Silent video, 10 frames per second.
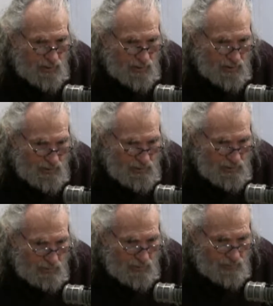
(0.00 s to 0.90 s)
A
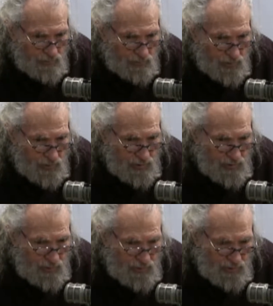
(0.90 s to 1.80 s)
couple of uh,
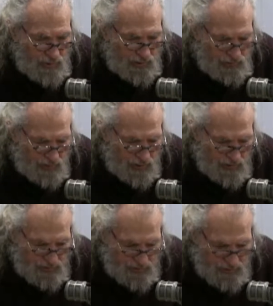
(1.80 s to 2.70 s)

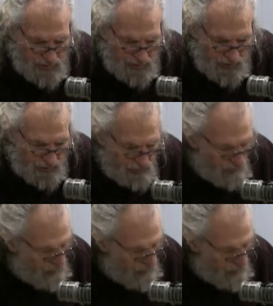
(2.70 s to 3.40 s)
extraneous things here.